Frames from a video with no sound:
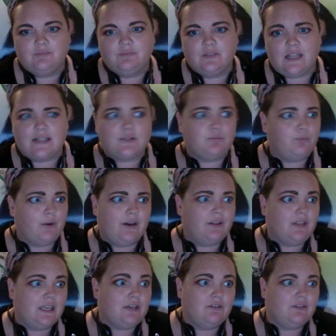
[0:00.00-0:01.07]
That's where
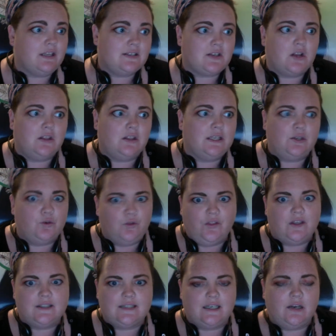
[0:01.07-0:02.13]
there's only good
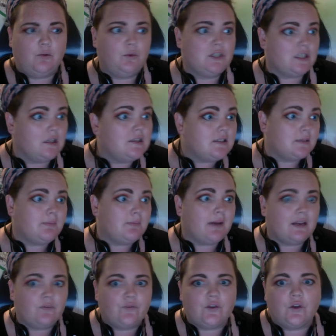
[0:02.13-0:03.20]
things in it, which leads to
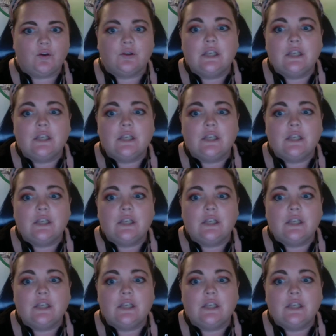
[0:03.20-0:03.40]
bad for you.